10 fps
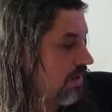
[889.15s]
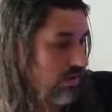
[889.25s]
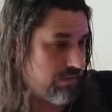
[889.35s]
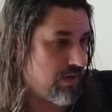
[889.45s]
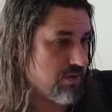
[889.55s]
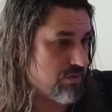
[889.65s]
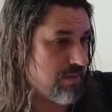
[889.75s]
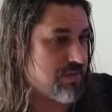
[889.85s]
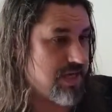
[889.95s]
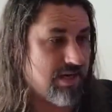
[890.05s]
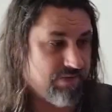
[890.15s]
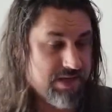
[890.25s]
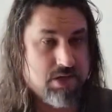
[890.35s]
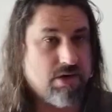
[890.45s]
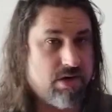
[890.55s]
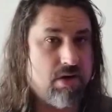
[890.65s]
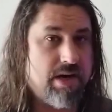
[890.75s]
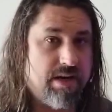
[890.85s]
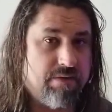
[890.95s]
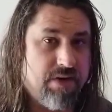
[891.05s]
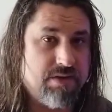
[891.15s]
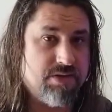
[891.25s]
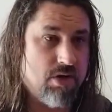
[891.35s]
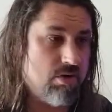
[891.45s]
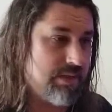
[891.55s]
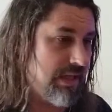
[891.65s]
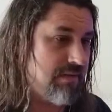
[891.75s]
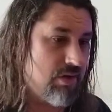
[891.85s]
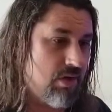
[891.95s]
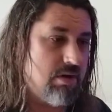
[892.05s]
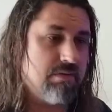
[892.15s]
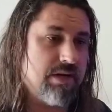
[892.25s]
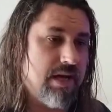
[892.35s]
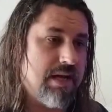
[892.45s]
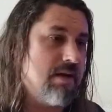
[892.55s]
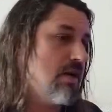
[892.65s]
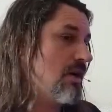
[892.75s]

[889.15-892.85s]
all of our dream state, if I turn it on in a friend's home and leave it on overnight,